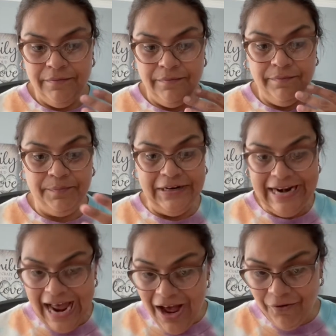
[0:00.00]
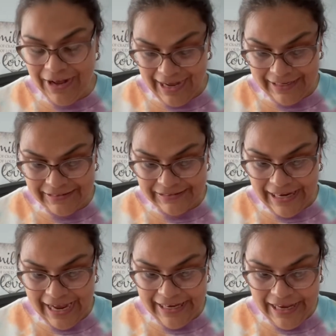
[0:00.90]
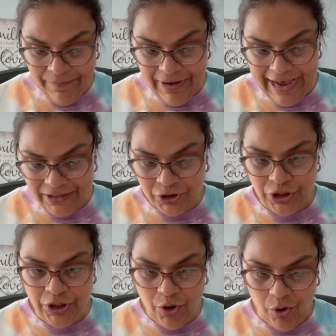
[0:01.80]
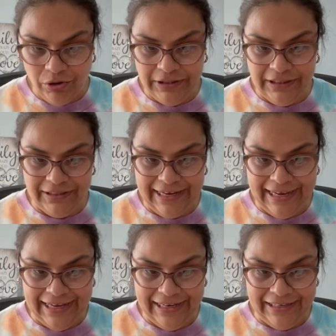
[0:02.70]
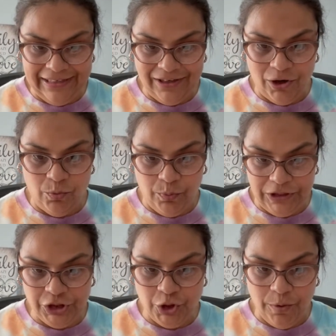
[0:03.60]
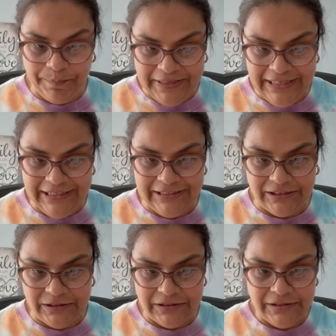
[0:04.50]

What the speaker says: But now, guys, I am actually holding a original piece